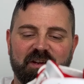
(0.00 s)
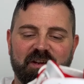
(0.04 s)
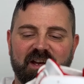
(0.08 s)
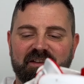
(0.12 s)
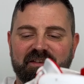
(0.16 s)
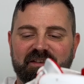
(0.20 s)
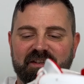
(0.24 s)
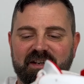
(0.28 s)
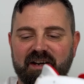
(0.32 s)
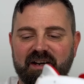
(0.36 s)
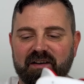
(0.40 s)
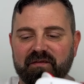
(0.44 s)
and
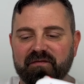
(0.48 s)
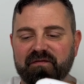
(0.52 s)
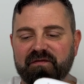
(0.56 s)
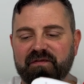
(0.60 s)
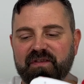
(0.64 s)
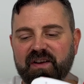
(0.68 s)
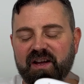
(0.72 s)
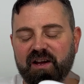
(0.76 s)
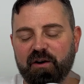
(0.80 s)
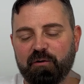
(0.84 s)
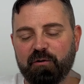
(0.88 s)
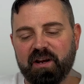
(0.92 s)
they are
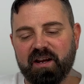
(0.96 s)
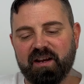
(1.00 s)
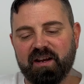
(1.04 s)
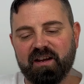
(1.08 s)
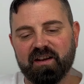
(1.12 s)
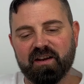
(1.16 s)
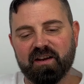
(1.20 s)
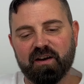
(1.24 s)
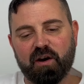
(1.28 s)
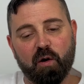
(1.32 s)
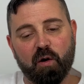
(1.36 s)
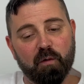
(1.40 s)
very
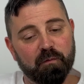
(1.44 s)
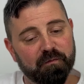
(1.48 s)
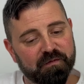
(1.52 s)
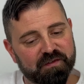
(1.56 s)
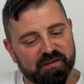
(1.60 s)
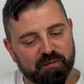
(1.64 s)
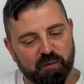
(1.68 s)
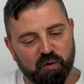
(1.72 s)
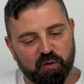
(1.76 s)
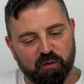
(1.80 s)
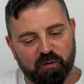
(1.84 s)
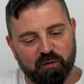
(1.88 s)

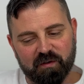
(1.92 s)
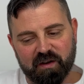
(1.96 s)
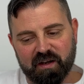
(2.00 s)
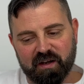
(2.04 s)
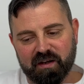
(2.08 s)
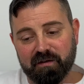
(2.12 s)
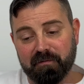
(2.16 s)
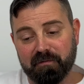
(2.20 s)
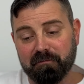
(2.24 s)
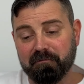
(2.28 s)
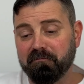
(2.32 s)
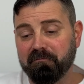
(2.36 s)
comfortable,
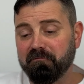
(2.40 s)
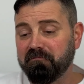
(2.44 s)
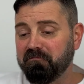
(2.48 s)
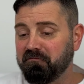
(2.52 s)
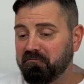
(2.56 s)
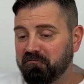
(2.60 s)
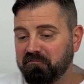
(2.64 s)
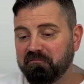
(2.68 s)
and